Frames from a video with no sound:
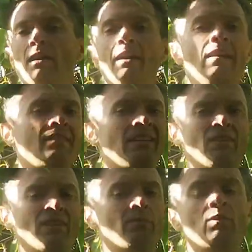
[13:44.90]
ask
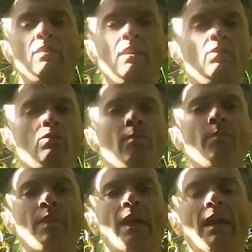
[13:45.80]
anything about Danish,
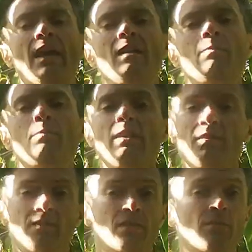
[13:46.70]
and
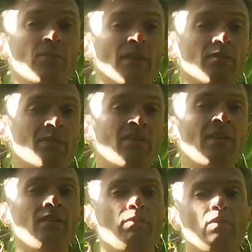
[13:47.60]
please subscribe to my
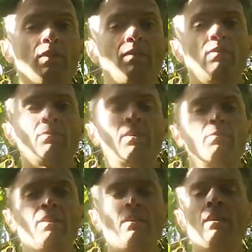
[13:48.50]
channel if you haven't subscribed
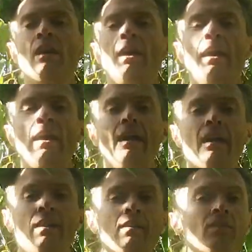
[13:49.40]
yet,
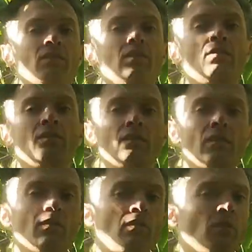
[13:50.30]
and
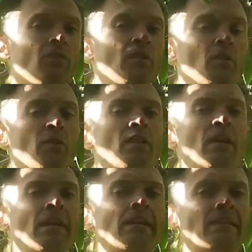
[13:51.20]
give the video a
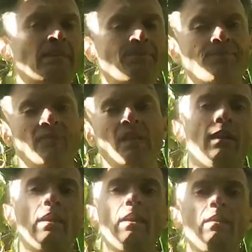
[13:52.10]
like,
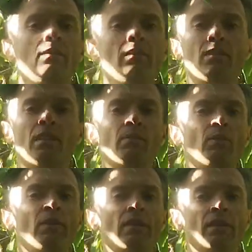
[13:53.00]
and keep on
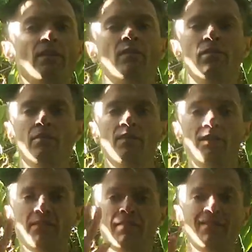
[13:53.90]
learning. Vi
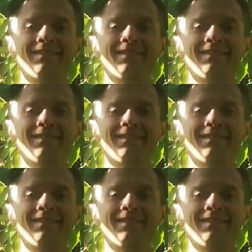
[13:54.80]
ses!